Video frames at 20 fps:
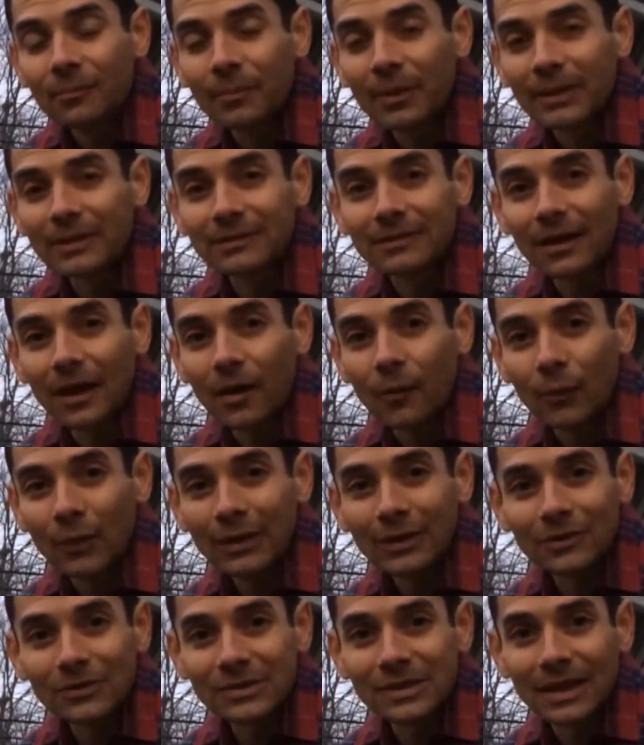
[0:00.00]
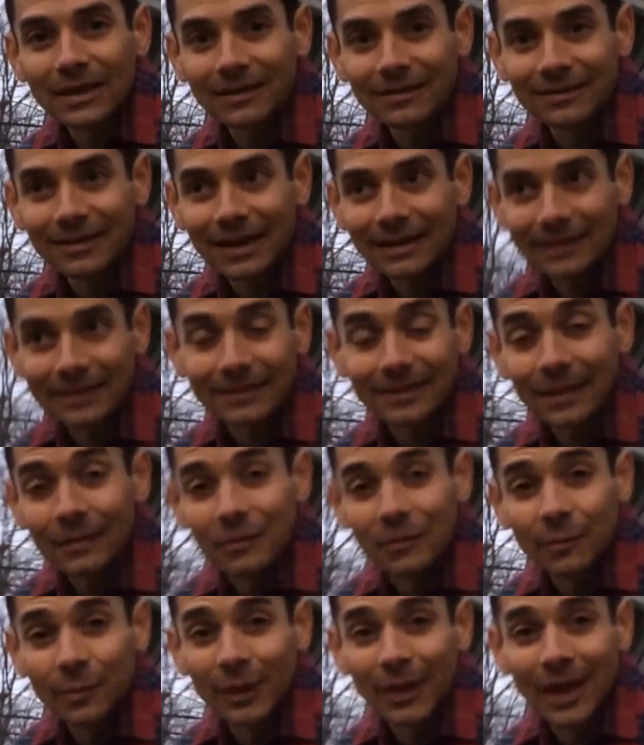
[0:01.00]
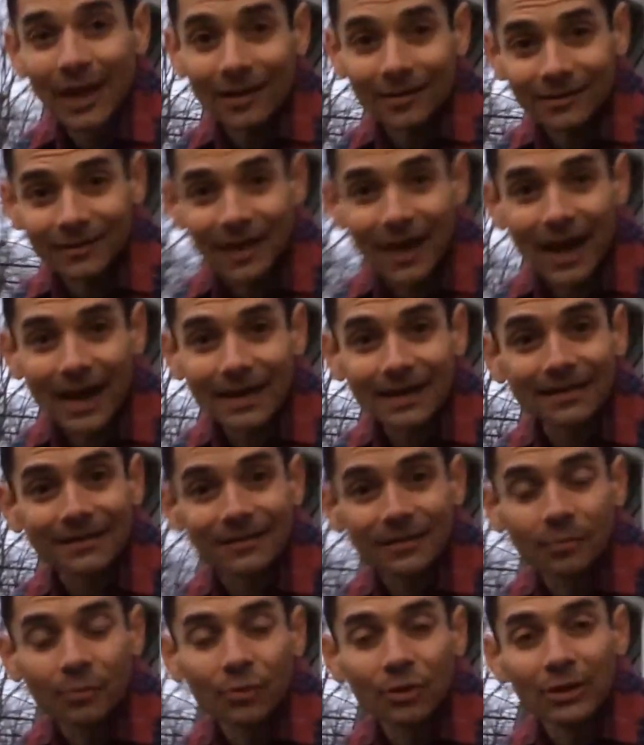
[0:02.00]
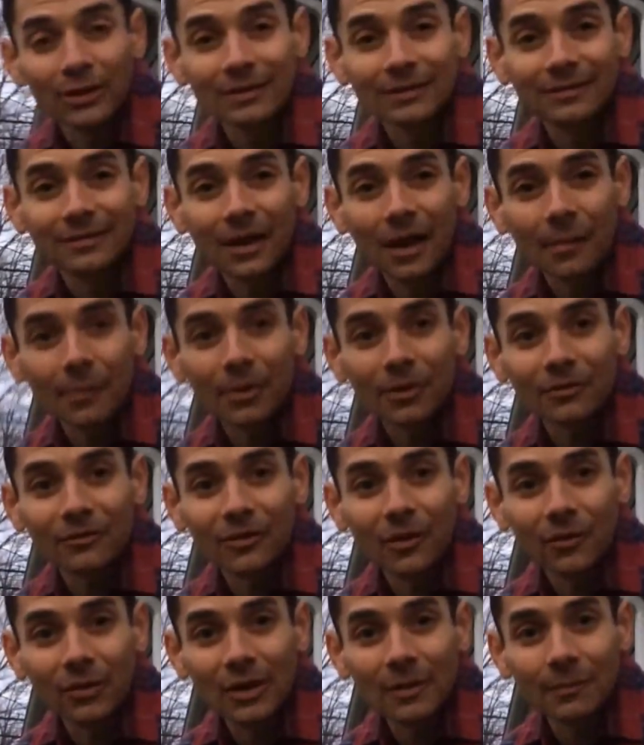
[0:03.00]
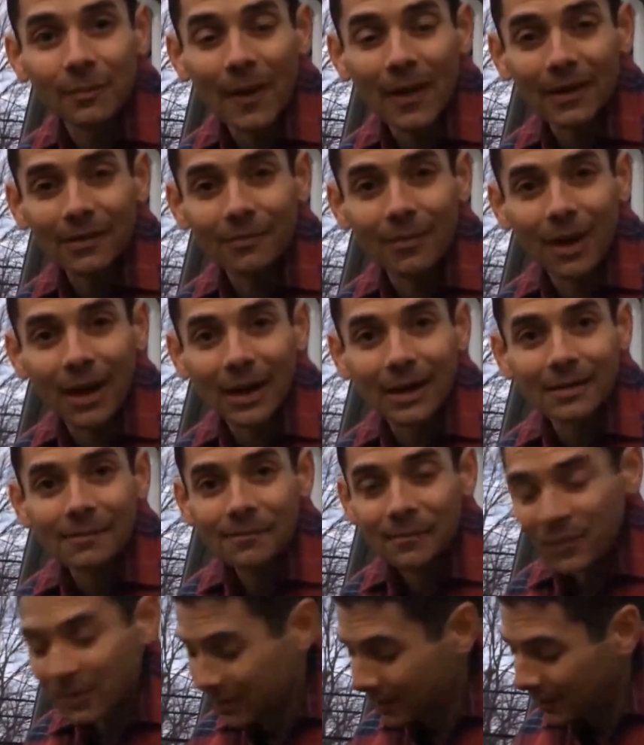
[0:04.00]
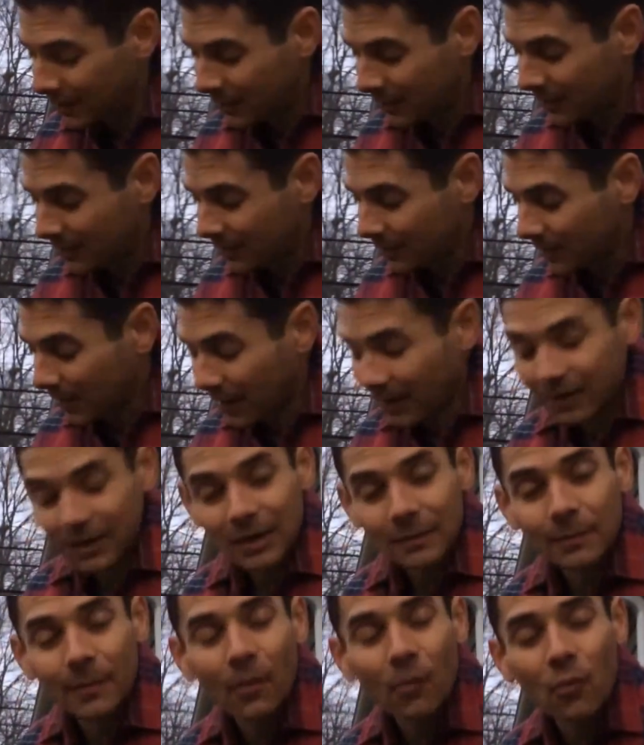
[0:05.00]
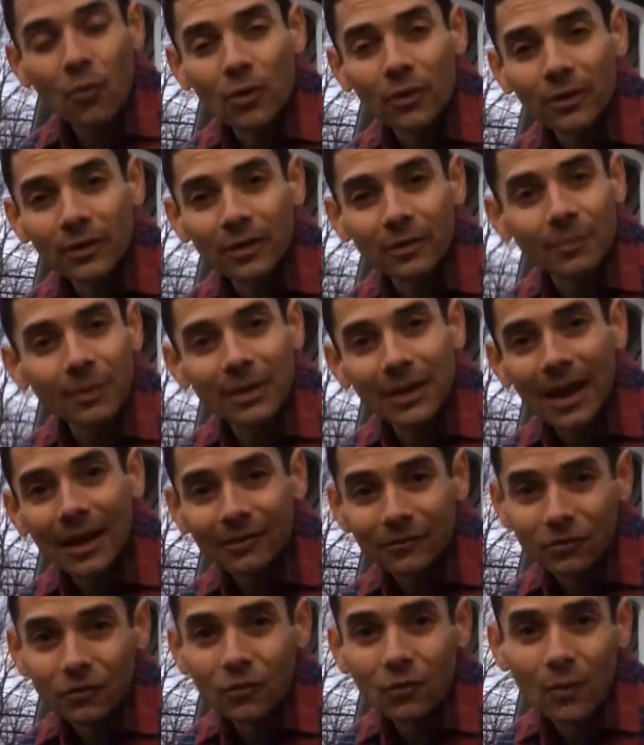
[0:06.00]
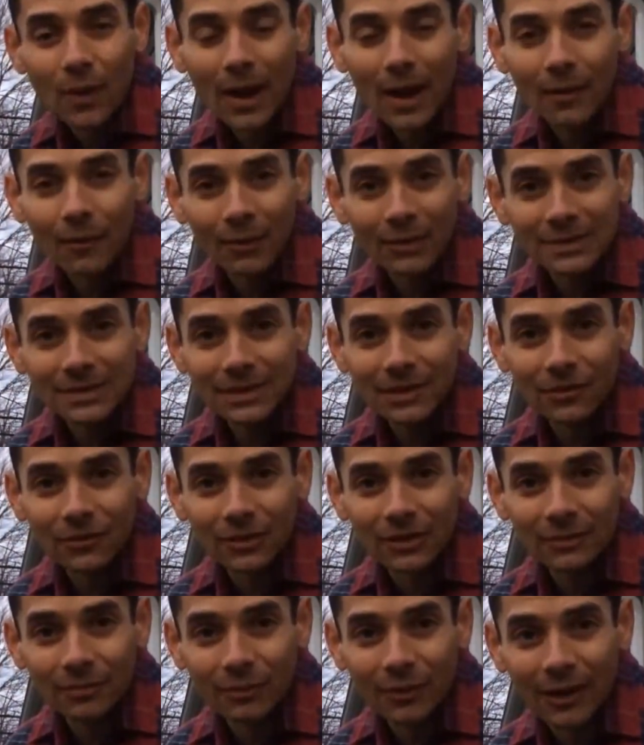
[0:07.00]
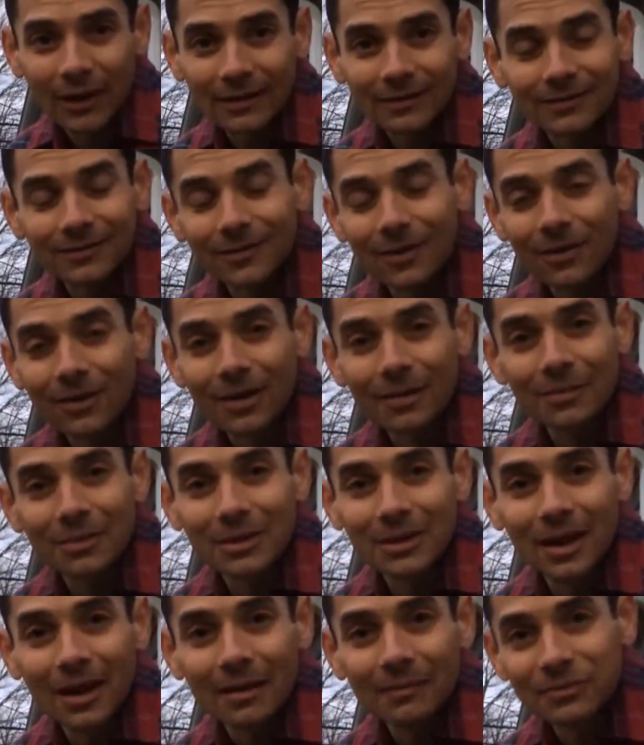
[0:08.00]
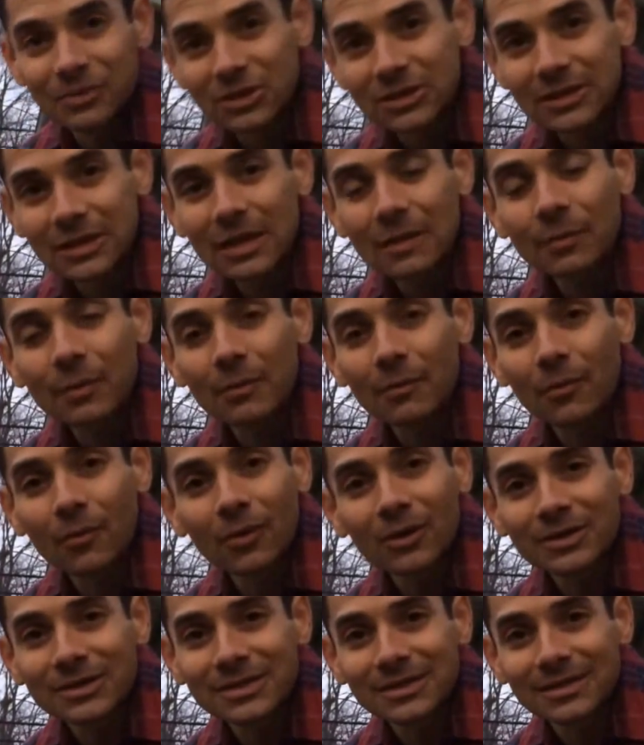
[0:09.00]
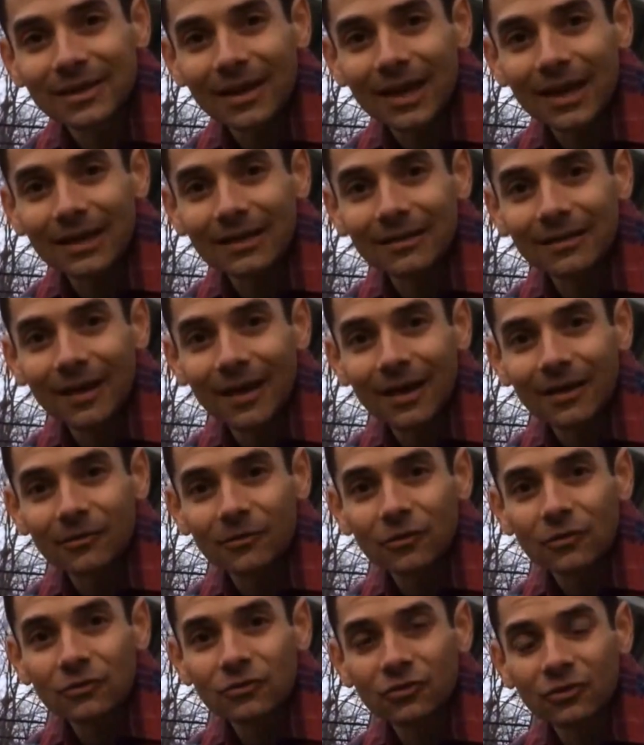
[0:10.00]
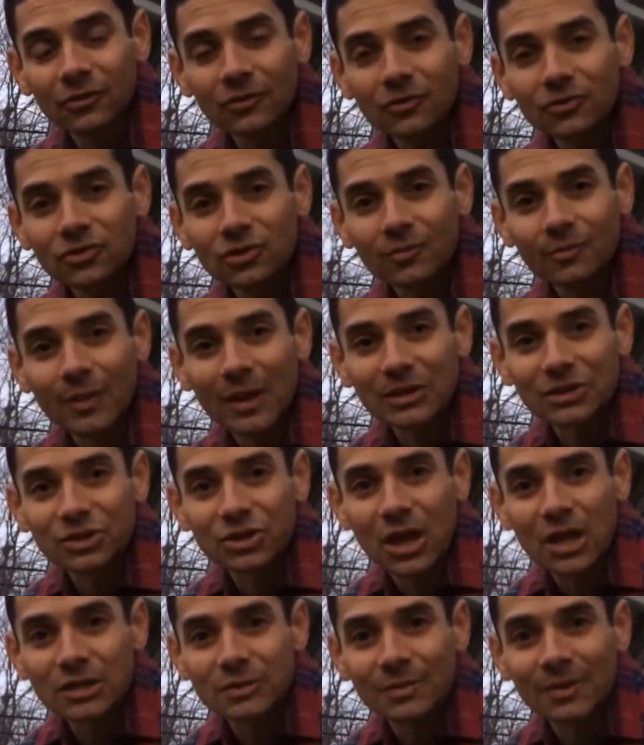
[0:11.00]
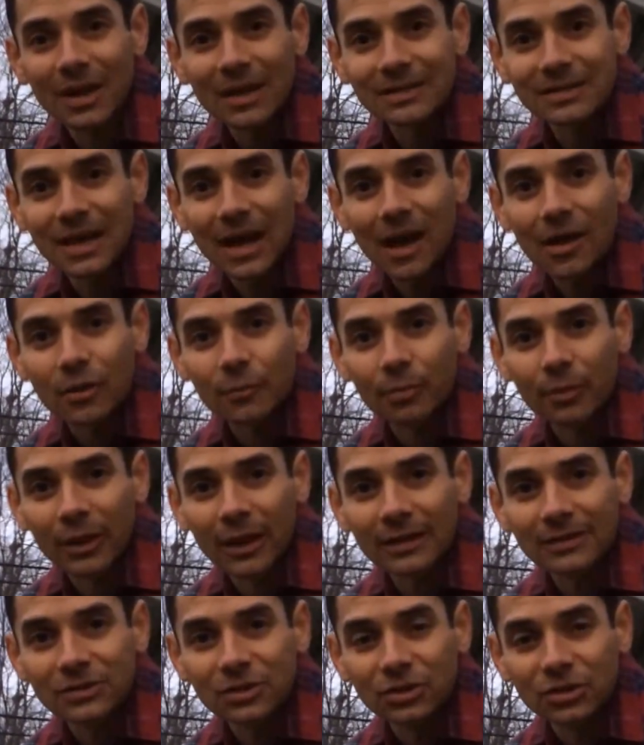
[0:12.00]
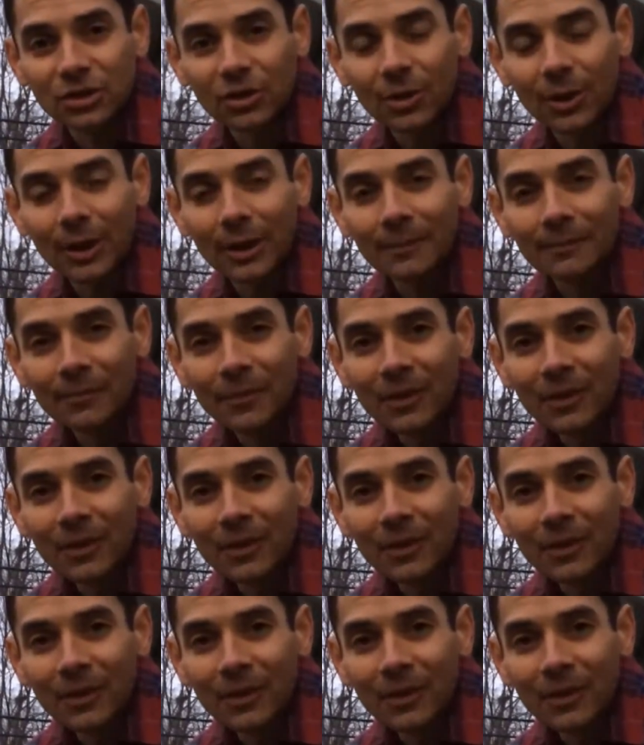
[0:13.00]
but window sun is not the same as being outside in the spring and summer, so keep that in mind. And keep it watered, but not too wet. Once the green plants start coming up, just keep it moist and use your best judgment as to how the plants are doing.